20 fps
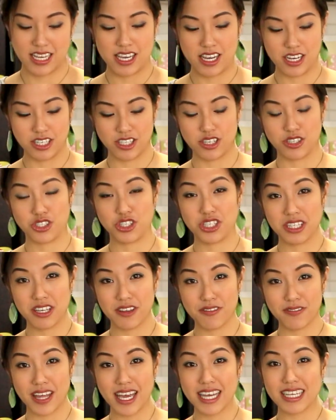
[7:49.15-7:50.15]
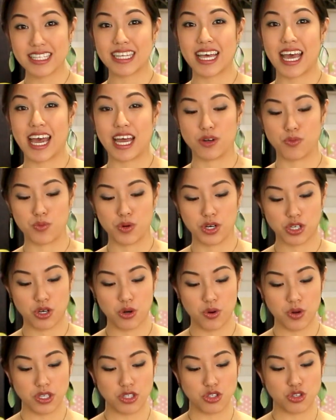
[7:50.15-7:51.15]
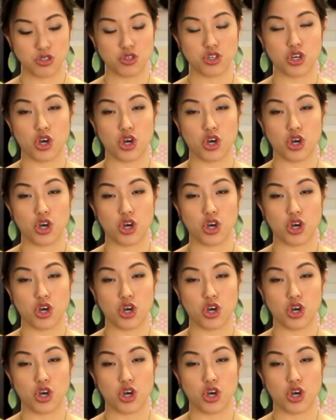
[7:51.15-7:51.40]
Here's our chili flakes, and we're going to